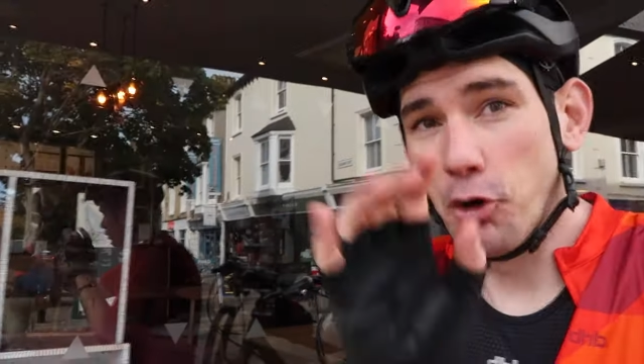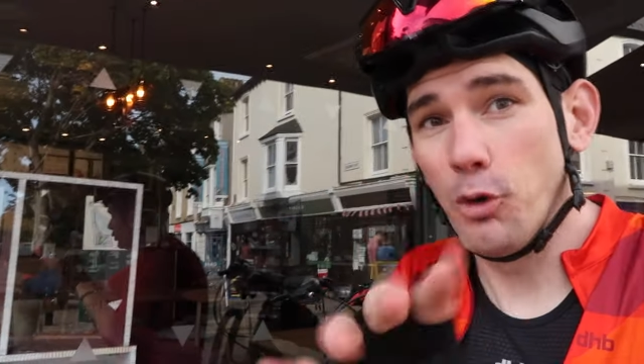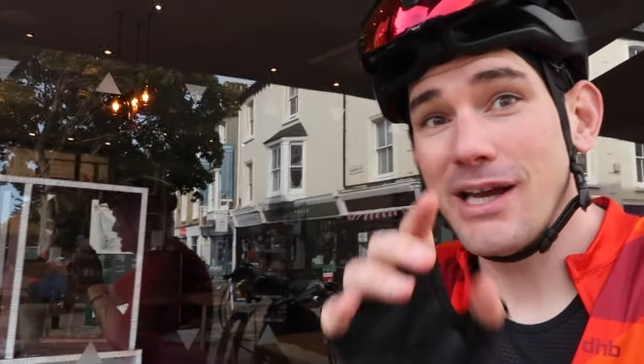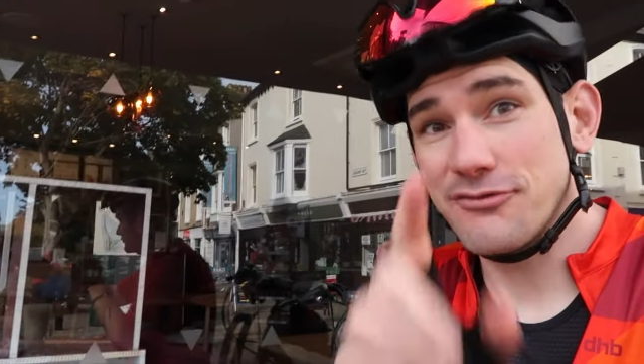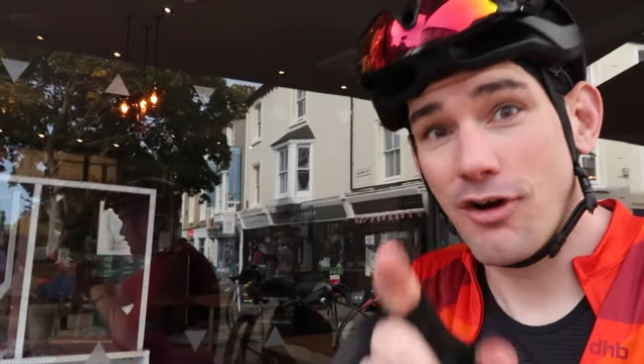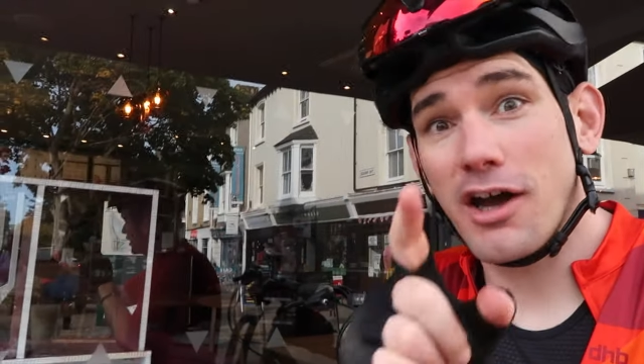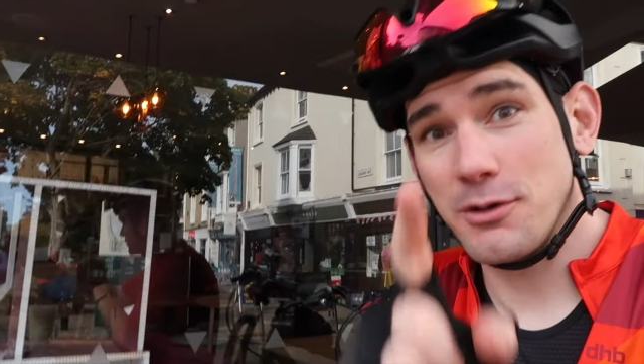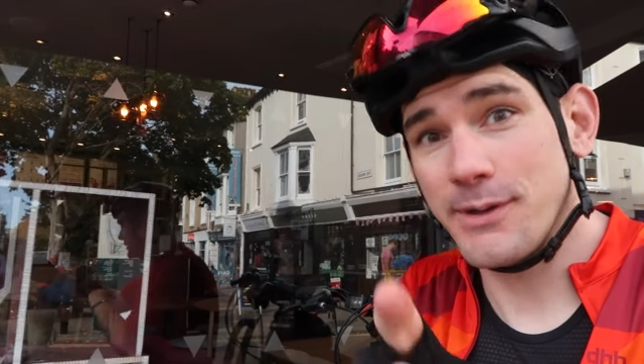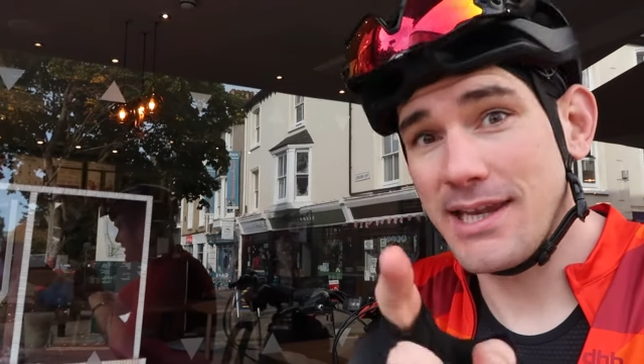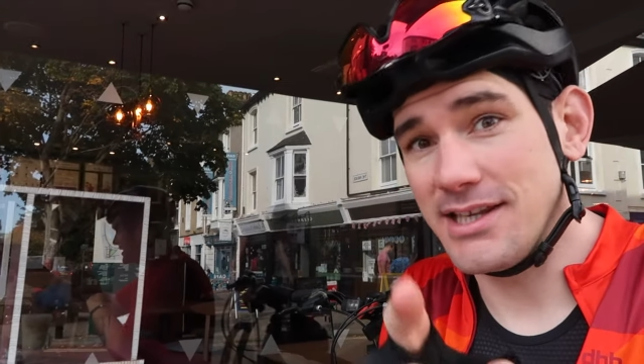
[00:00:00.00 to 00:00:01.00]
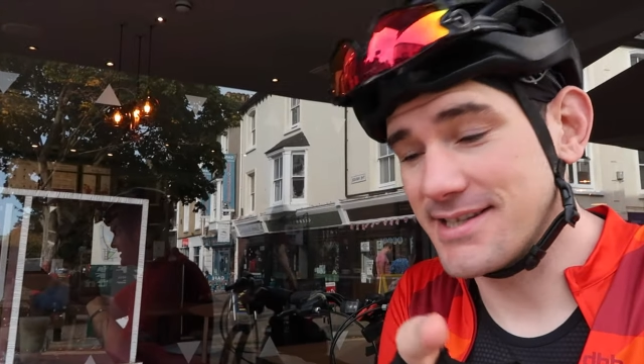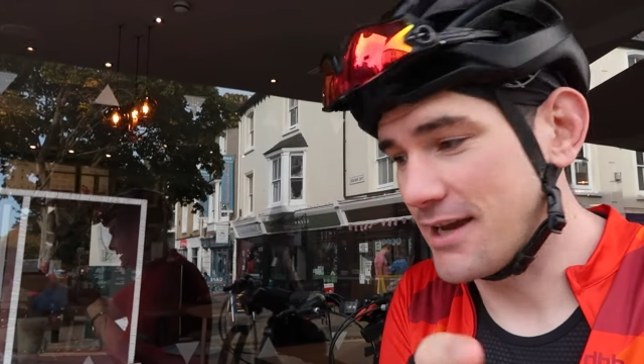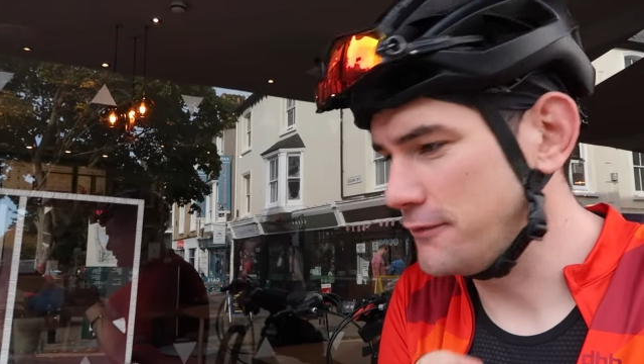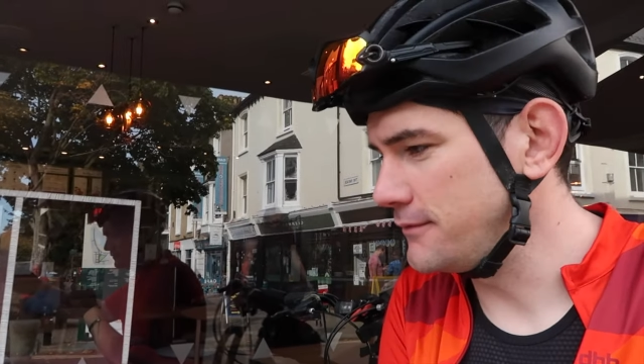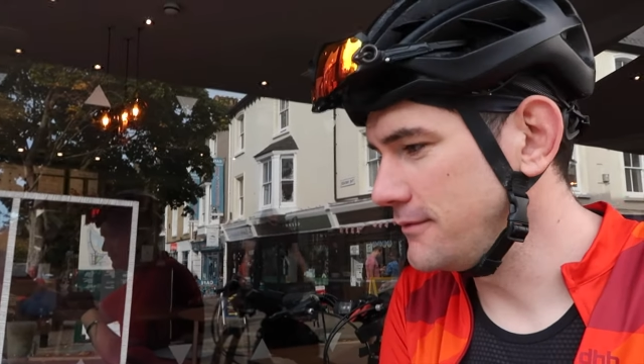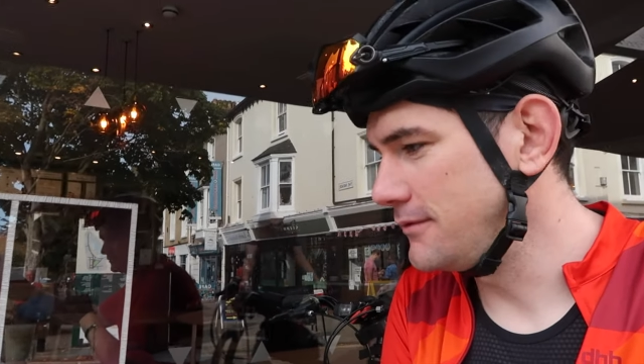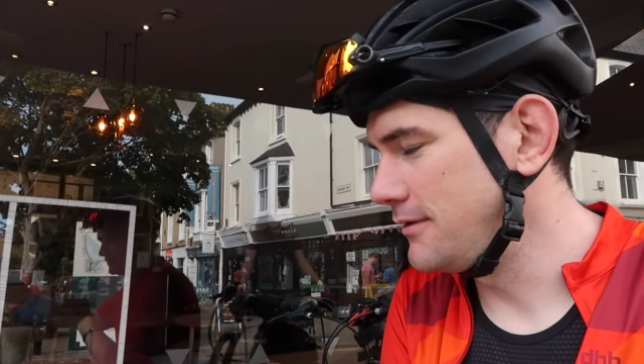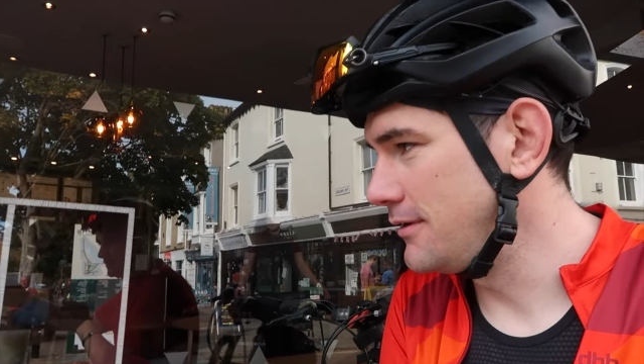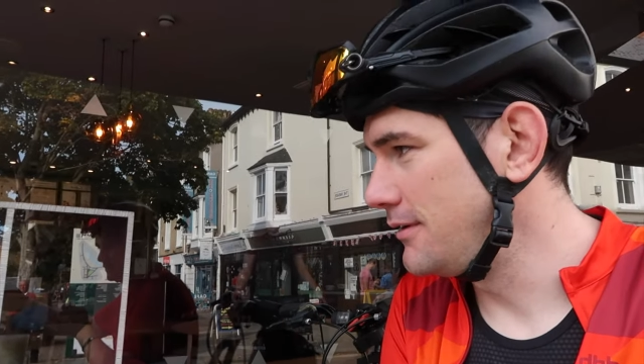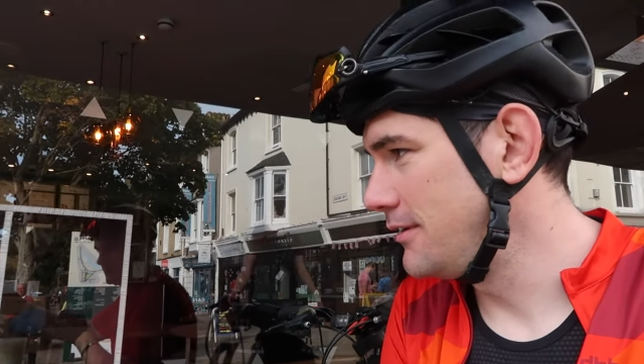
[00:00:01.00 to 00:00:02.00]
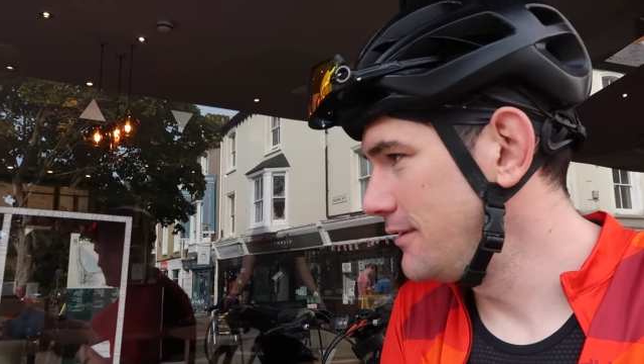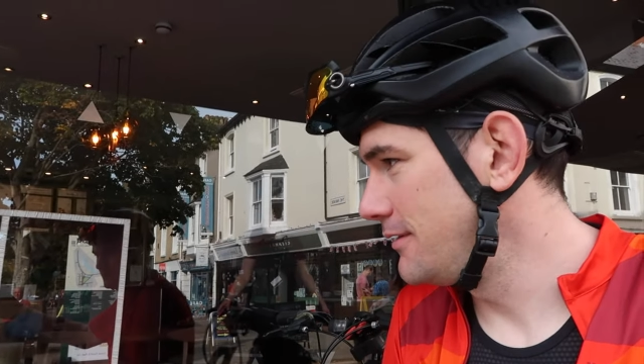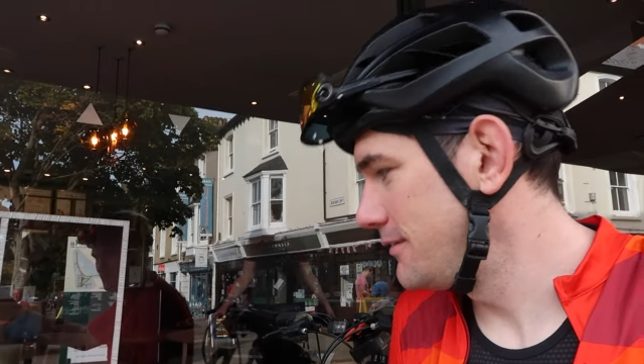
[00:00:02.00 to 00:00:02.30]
Always ride within yourself. Can I go, can you get